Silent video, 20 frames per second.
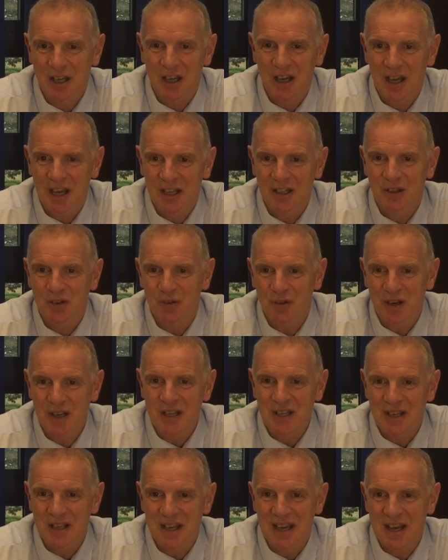I had
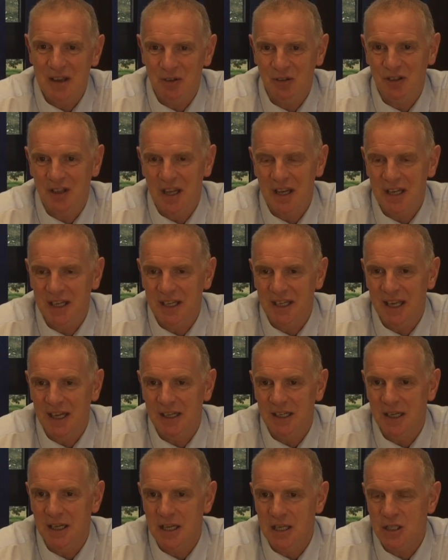3 outstanding
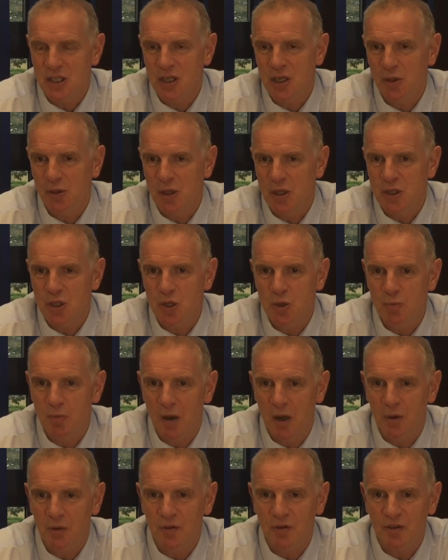candidates and only 2
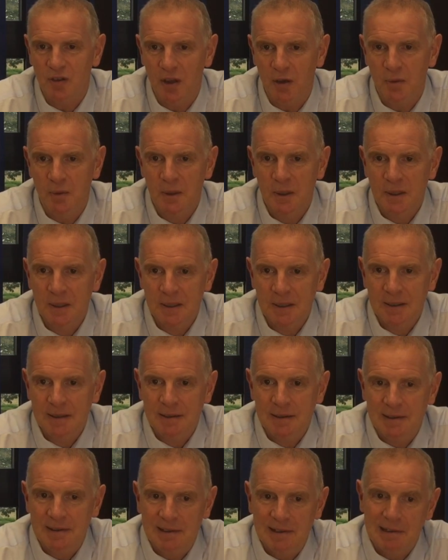posts. So
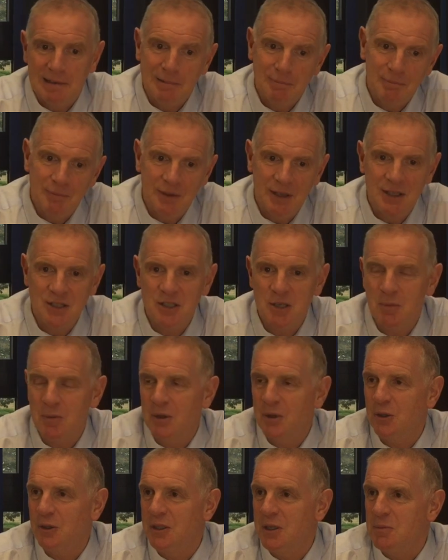in
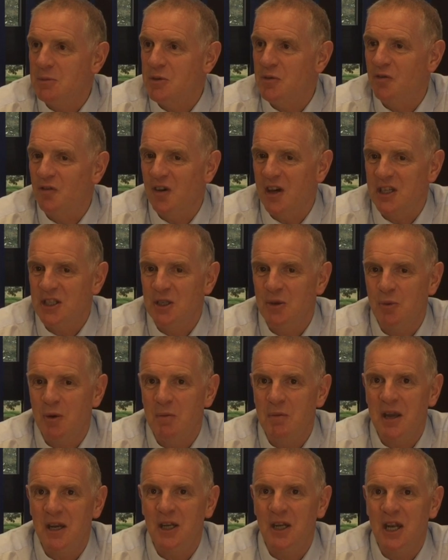typical Lipson fashion, we
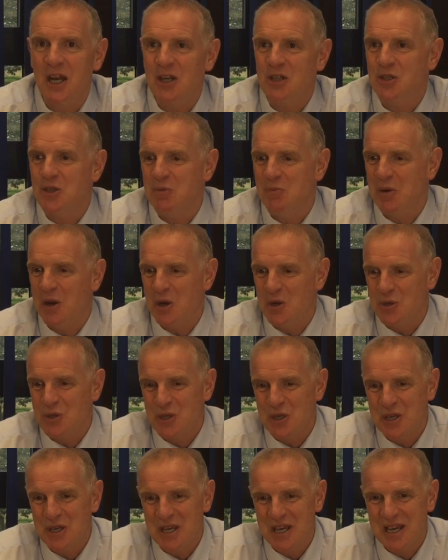made an extra
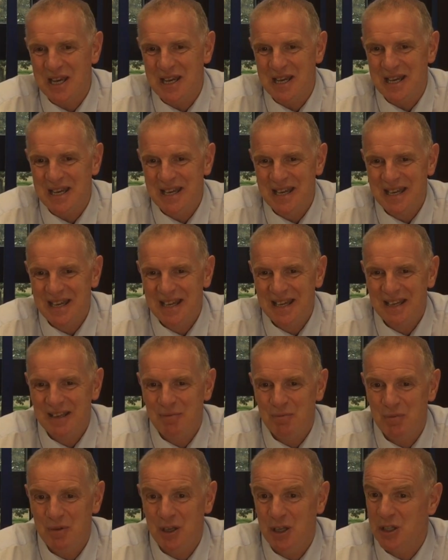post
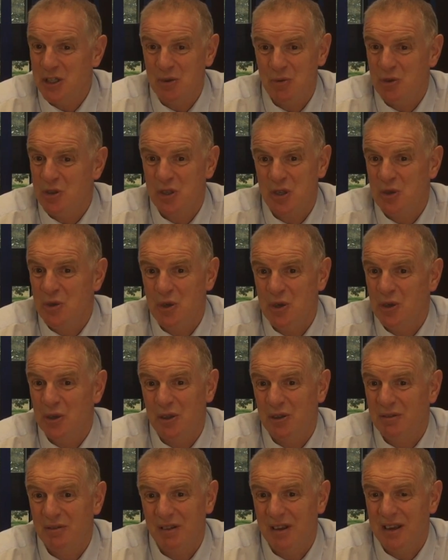because it was too
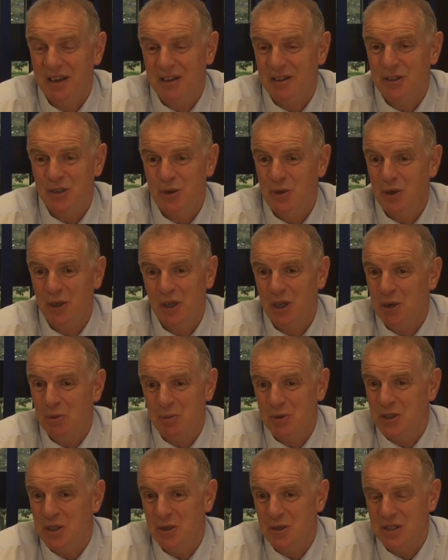good an
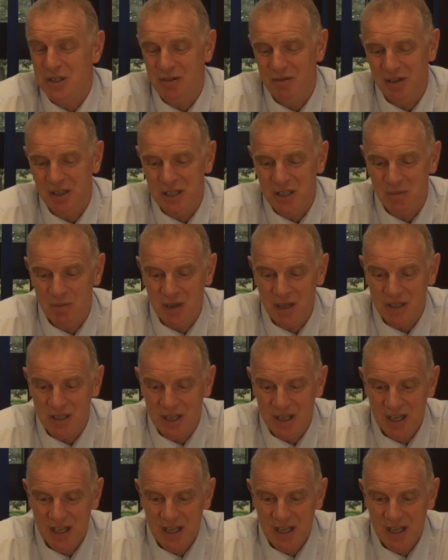opportunity really to miss.